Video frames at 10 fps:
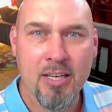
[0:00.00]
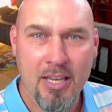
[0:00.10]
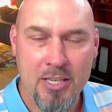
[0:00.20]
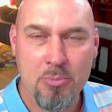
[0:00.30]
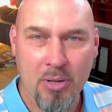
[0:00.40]

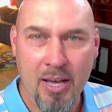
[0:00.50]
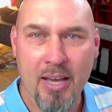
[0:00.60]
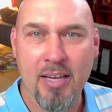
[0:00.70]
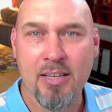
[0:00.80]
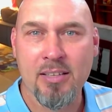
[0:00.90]
he's
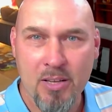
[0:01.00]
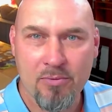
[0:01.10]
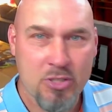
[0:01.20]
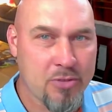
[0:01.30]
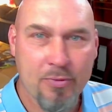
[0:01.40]
playing
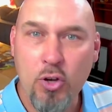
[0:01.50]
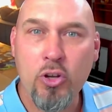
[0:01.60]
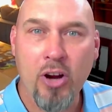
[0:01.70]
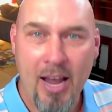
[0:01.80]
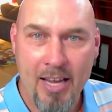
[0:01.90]
just fill
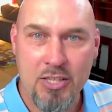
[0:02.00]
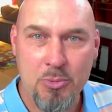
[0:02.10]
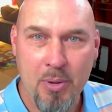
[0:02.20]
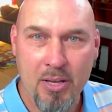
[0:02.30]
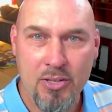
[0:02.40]
your hand
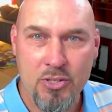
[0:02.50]
spells,